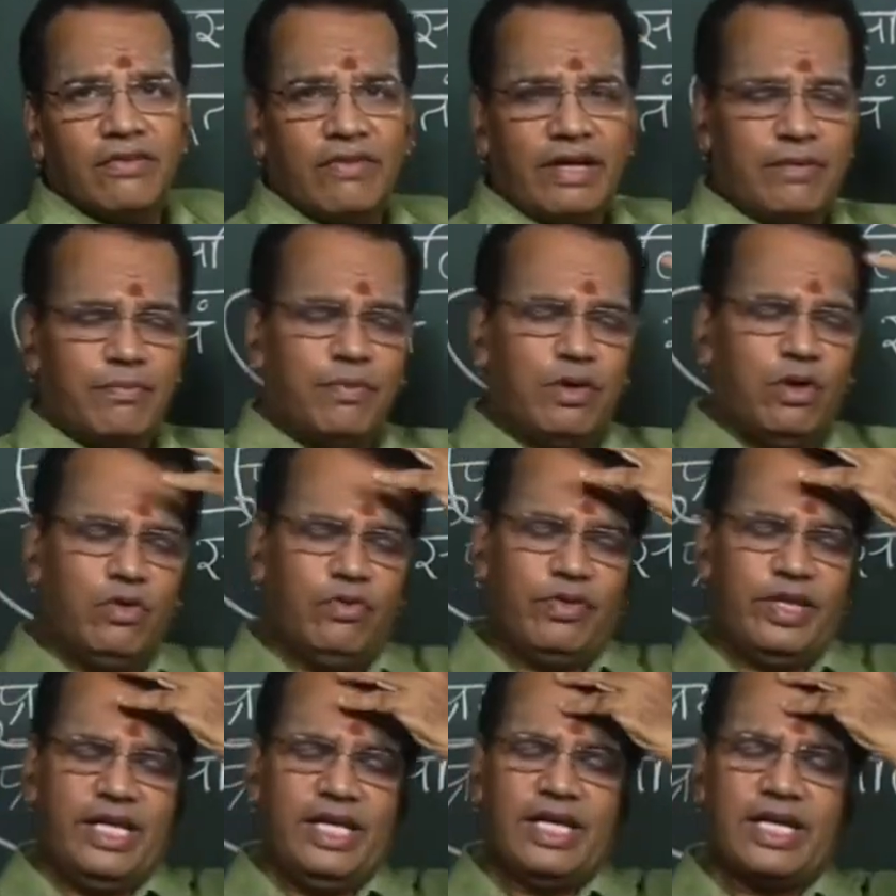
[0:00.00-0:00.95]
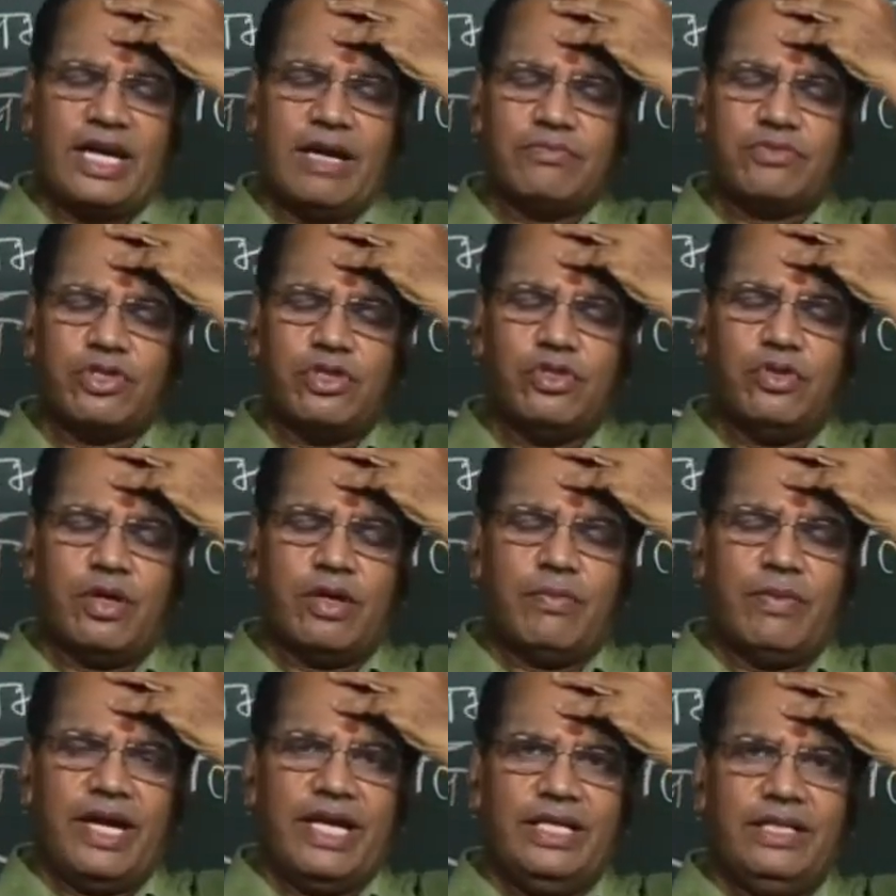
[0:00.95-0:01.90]
When Bahuvreehi comes in your
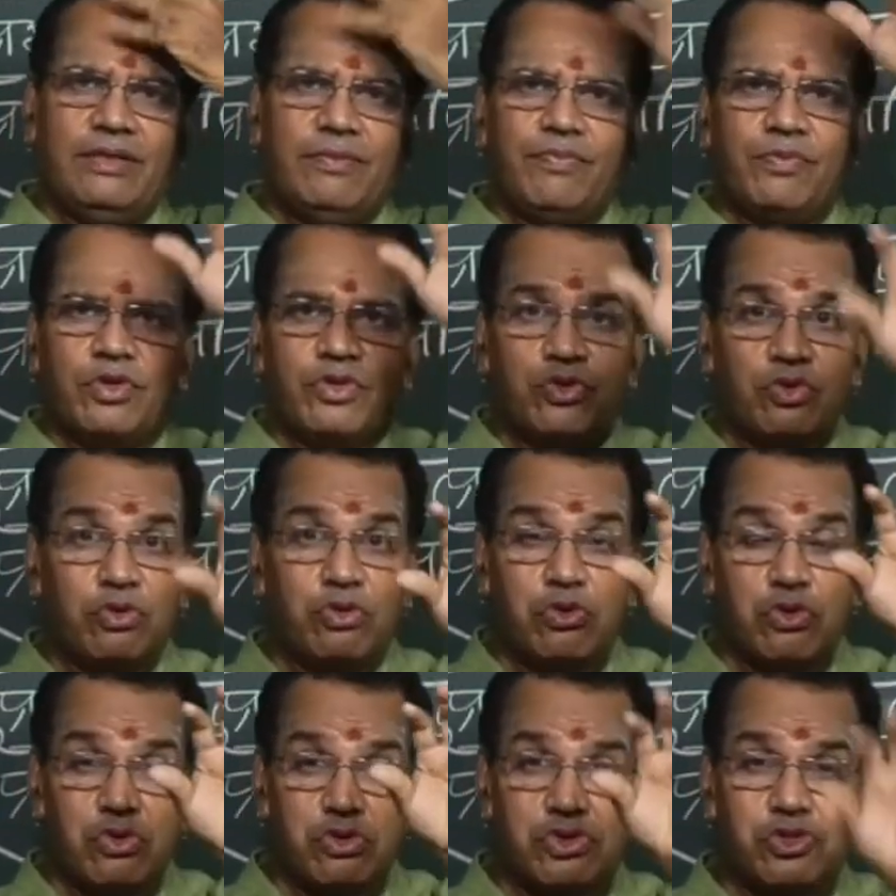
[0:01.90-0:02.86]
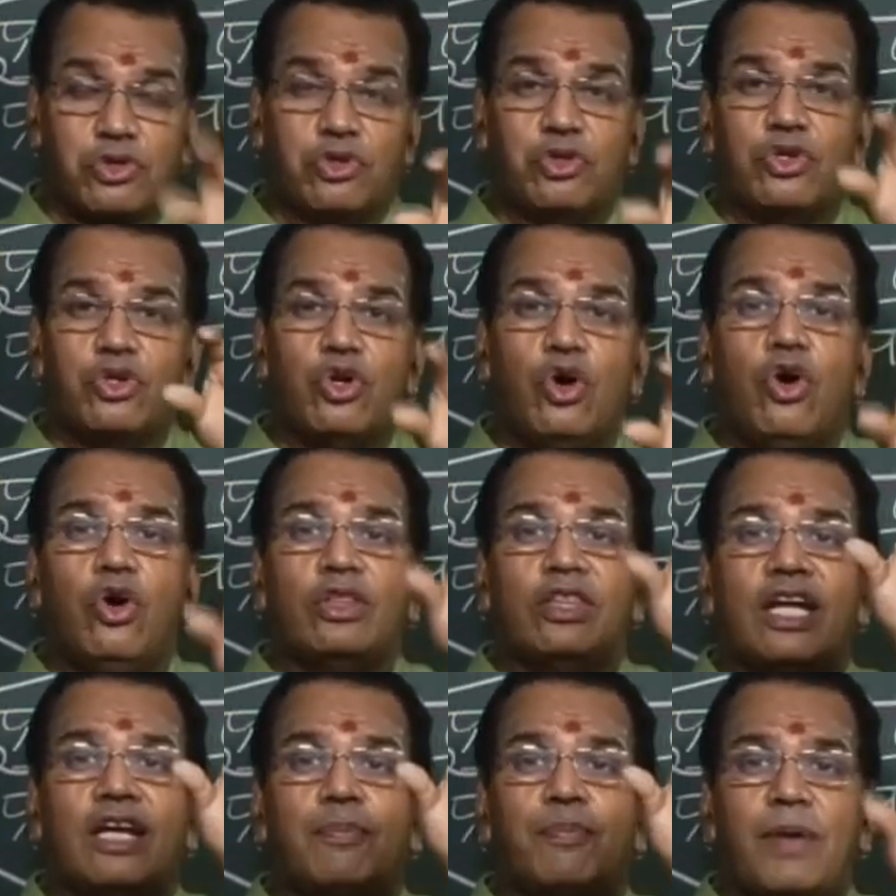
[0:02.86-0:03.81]
mind, you should know
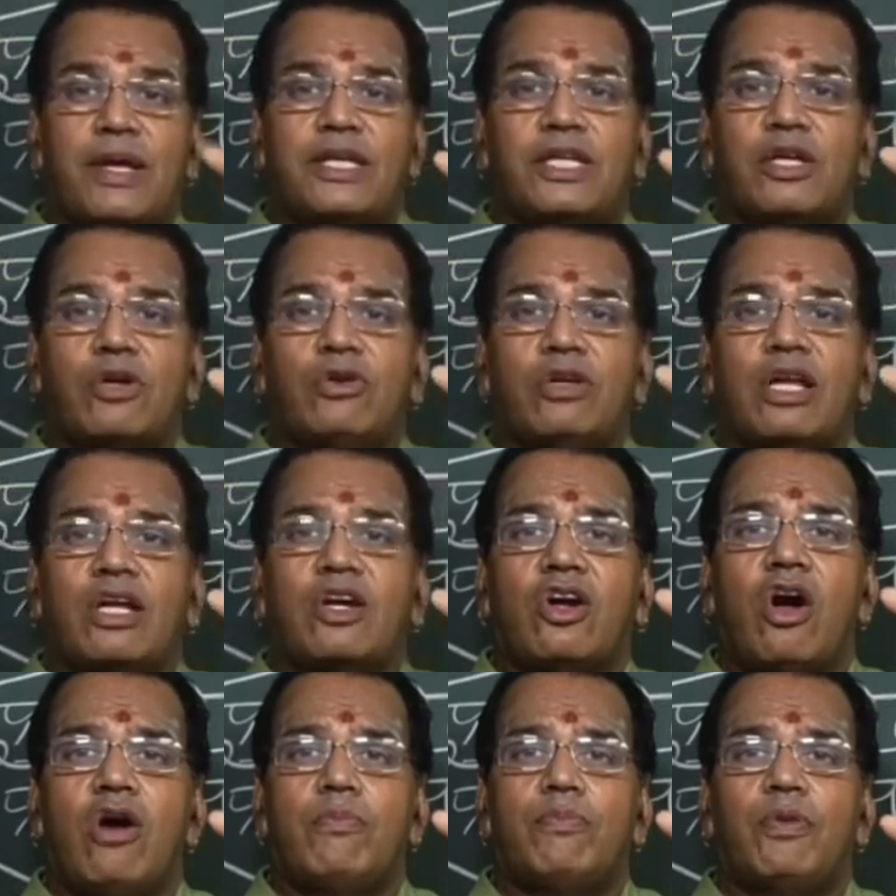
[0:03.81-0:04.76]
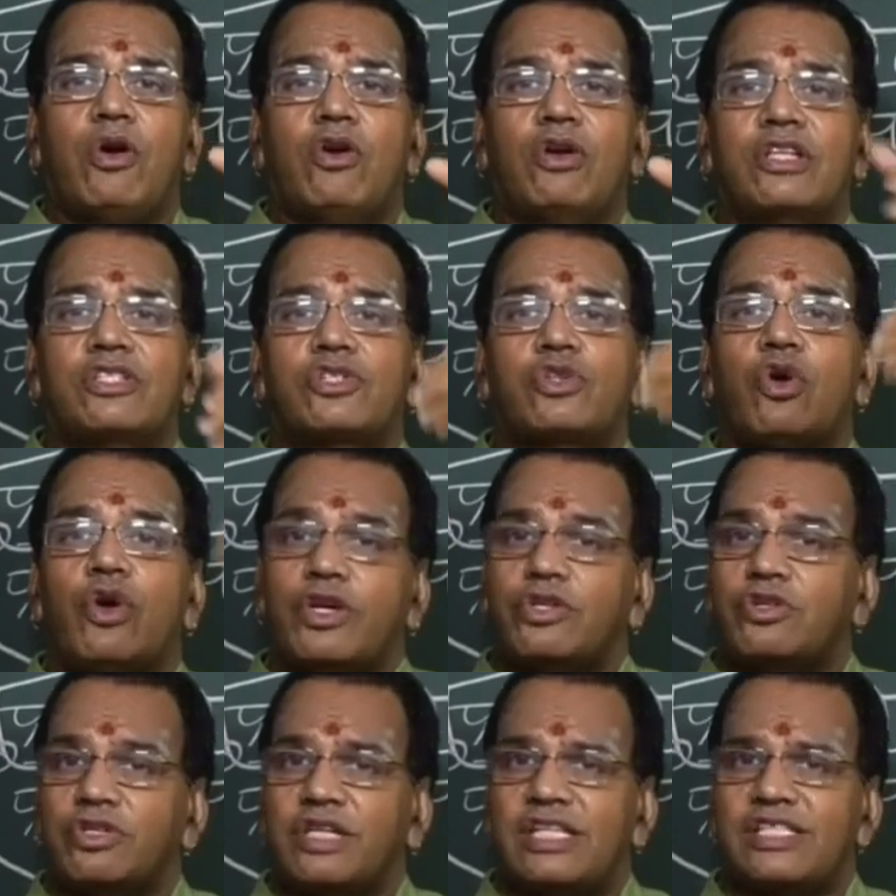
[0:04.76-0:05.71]
that particular compound is
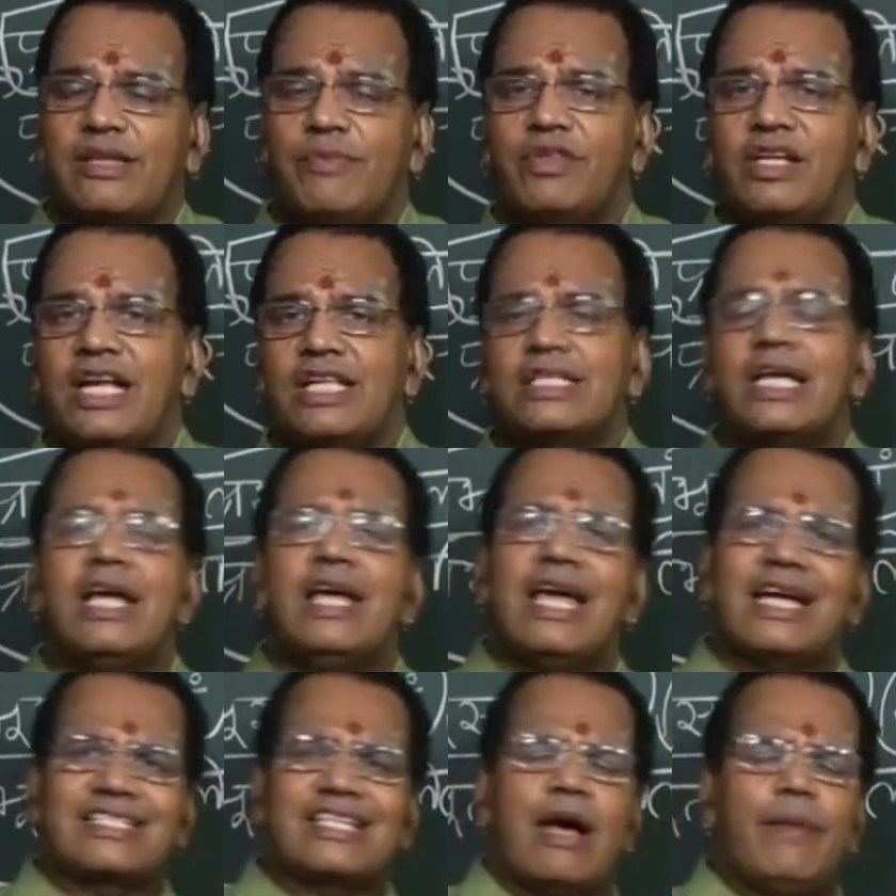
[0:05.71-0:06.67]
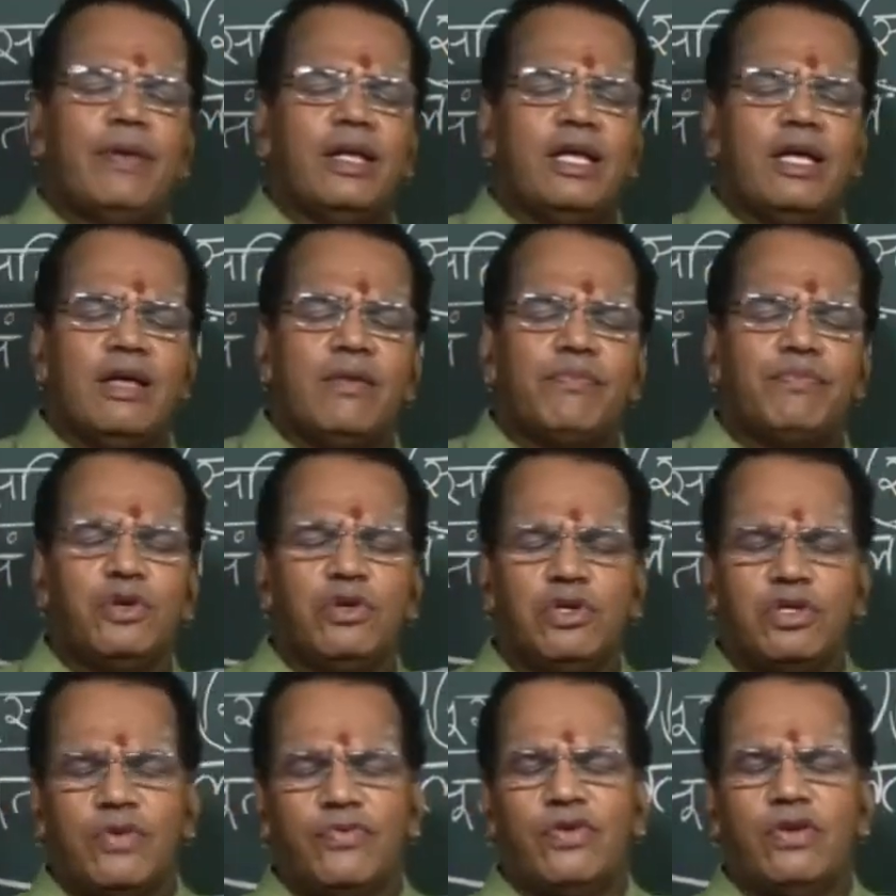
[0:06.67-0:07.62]
going to tell something else. Example,
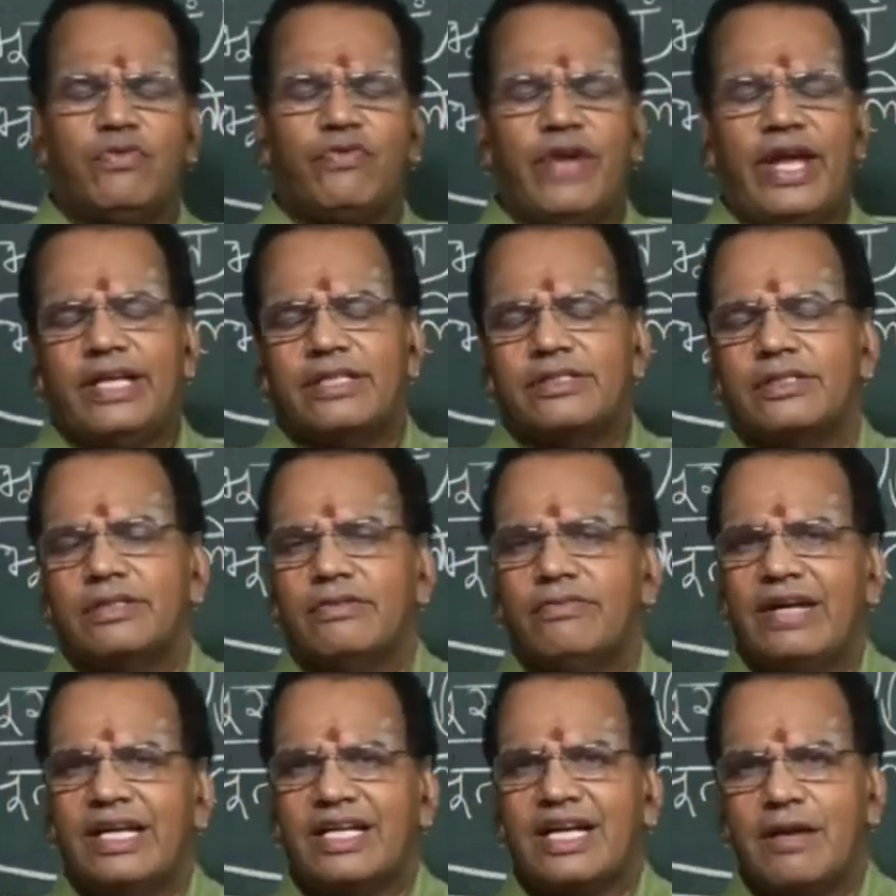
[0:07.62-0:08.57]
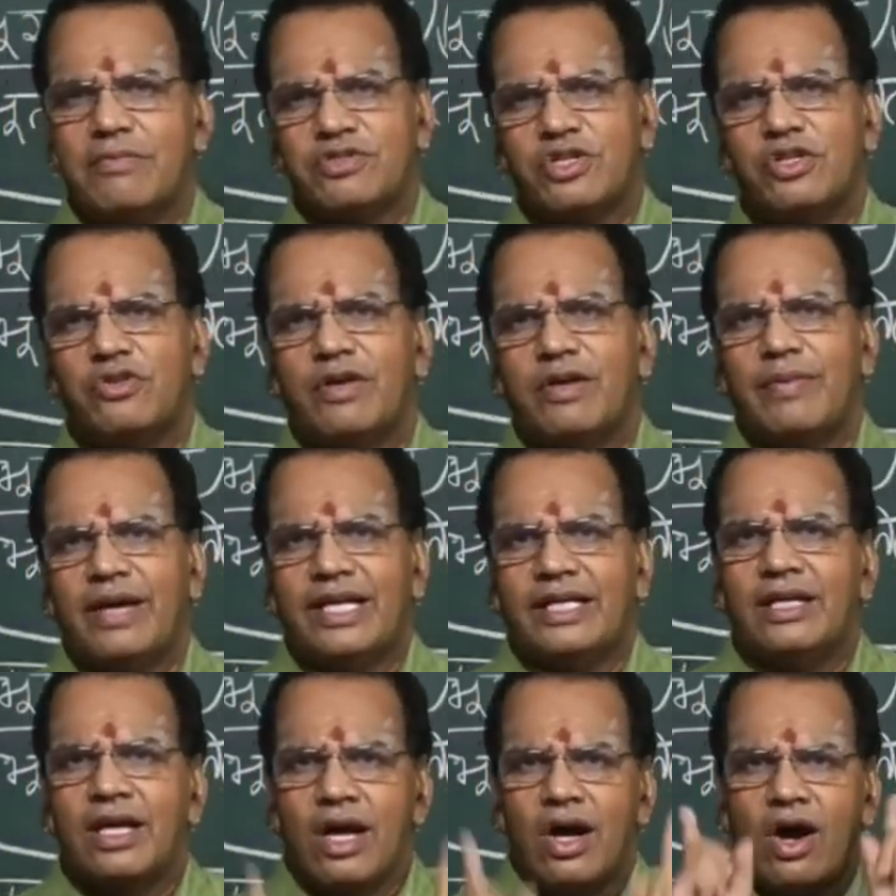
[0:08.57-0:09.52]
beautiful face. When it comes in your
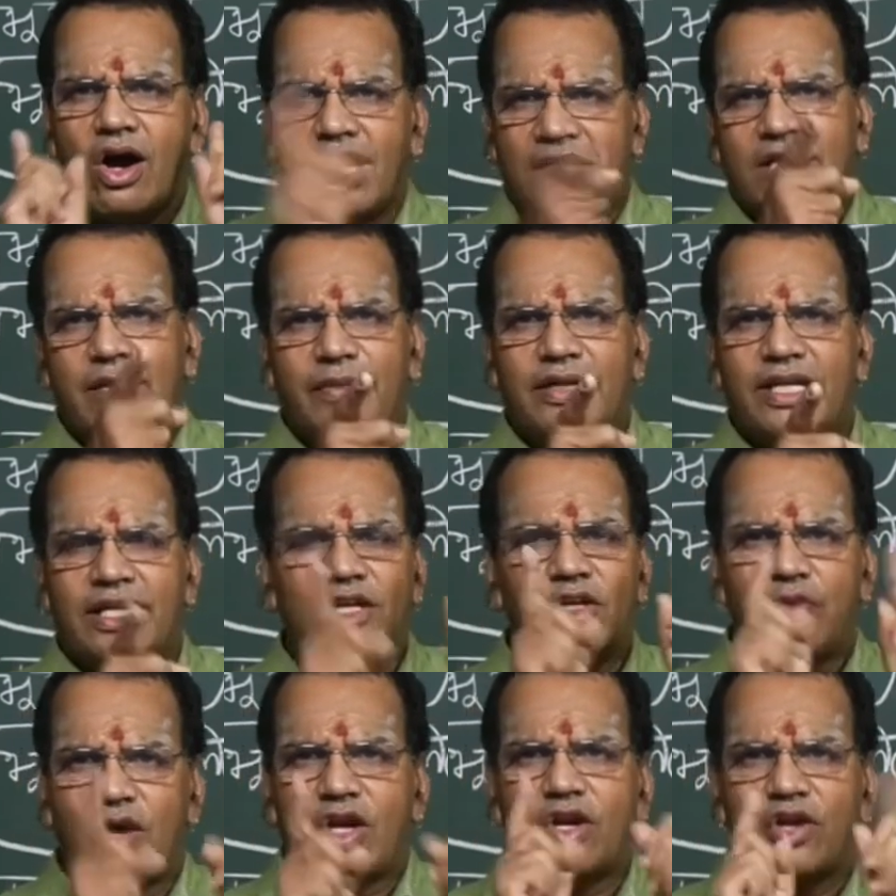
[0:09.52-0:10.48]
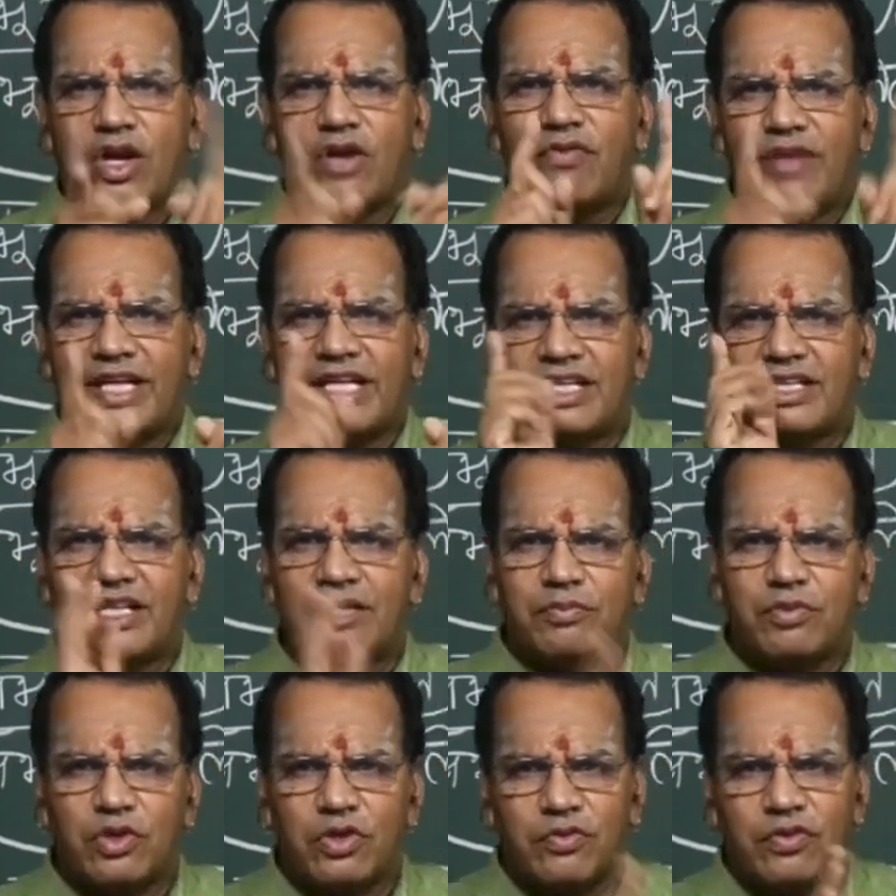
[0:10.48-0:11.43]
mind, automatically you are not waiting
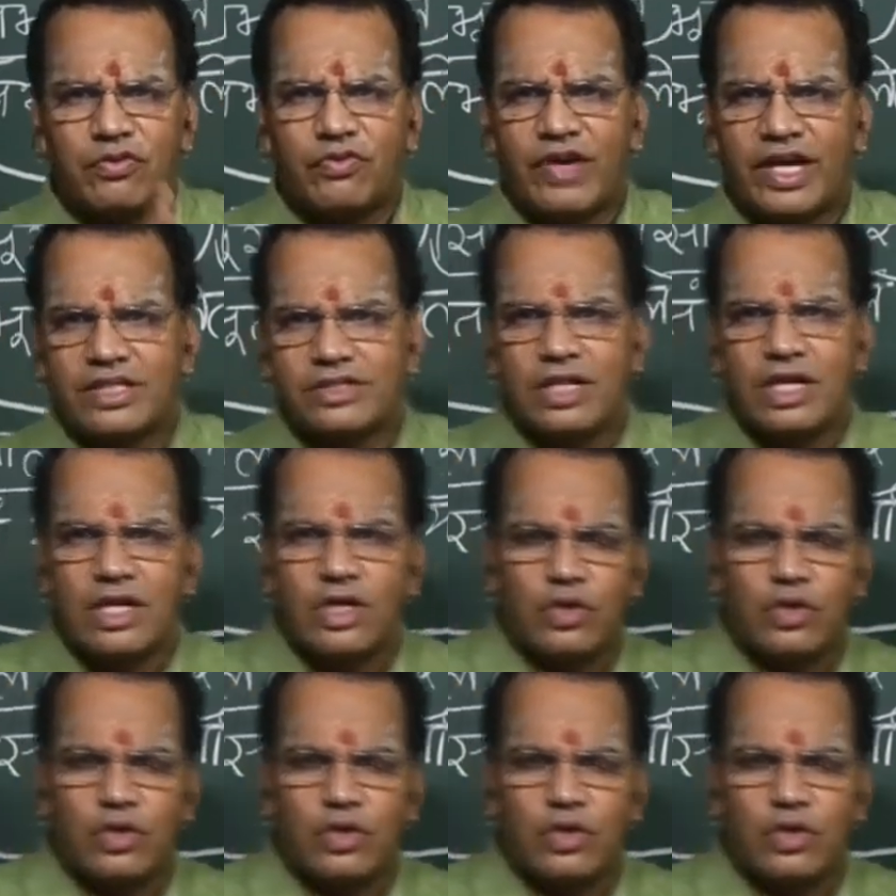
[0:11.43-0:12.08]
that beautiful face.